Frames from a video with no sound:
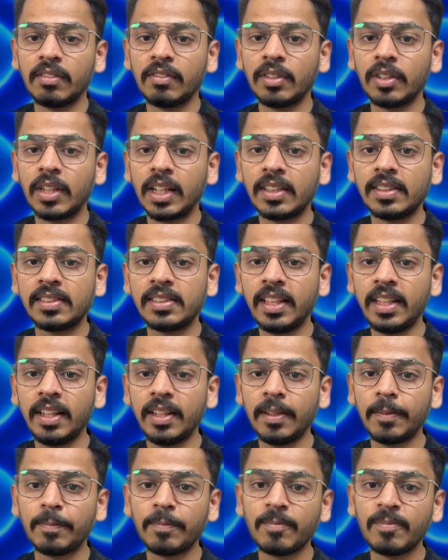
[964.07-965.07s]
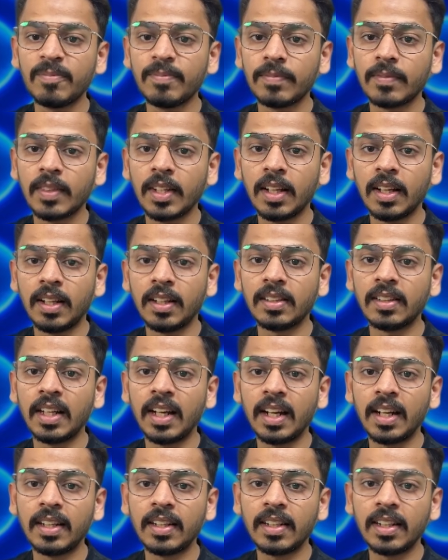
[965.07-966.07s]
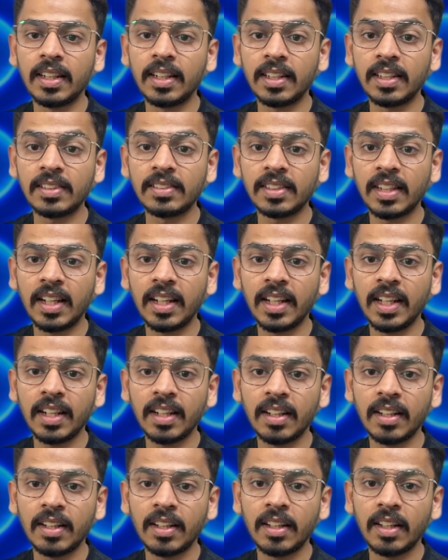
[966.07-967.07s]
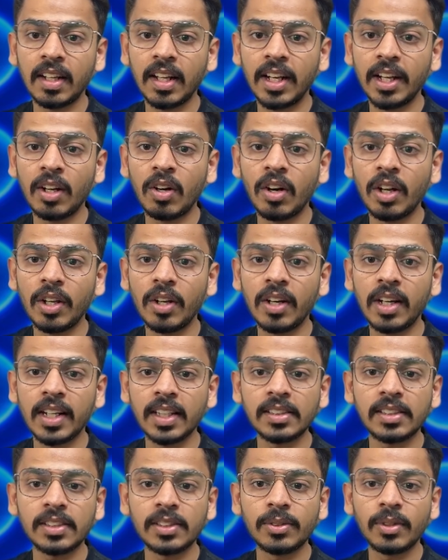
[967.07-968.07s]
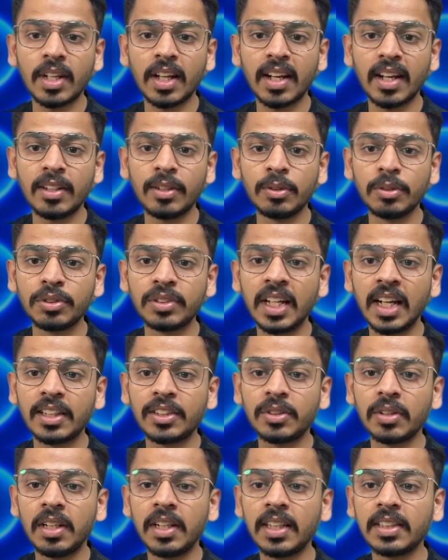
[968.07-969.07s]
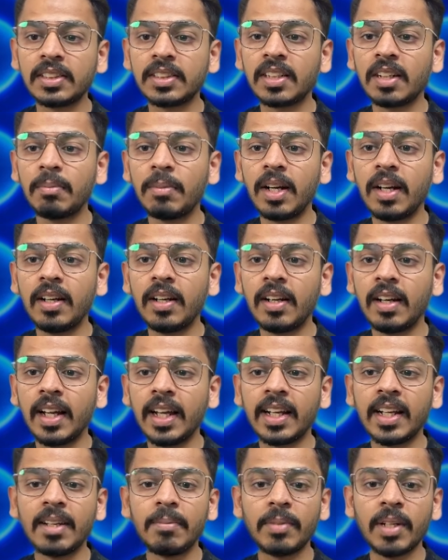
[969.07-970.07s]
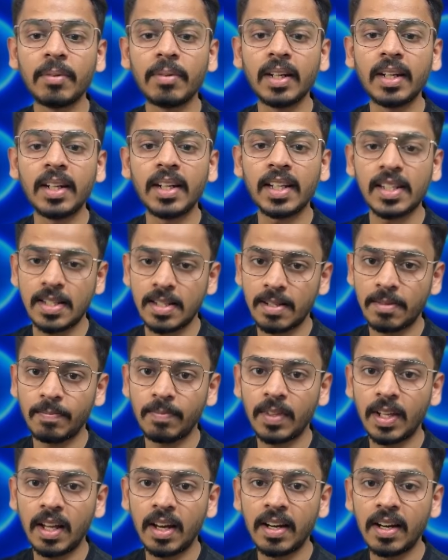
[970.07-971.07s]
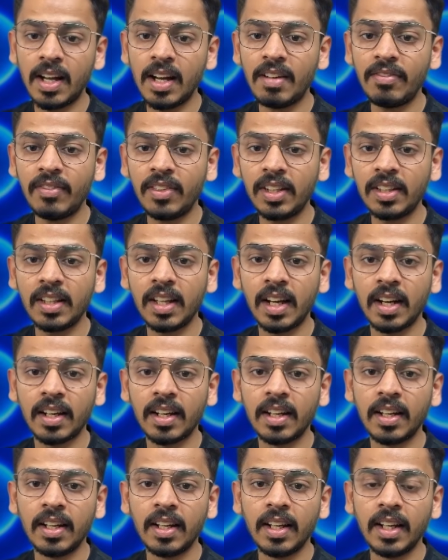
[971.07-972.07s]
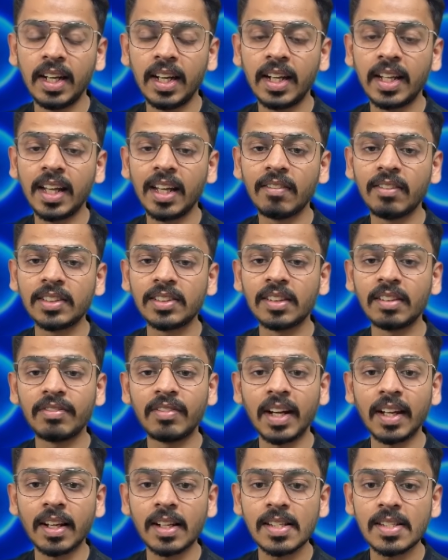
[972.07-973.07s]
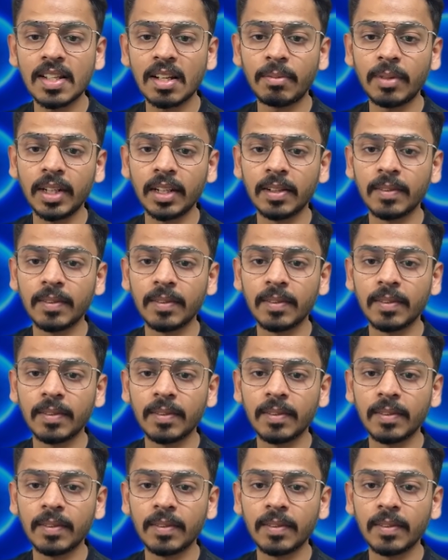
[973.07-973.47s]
can see that it is running all your tests. You can use the actual test command like npm run test. And after that, it gave us the final summary.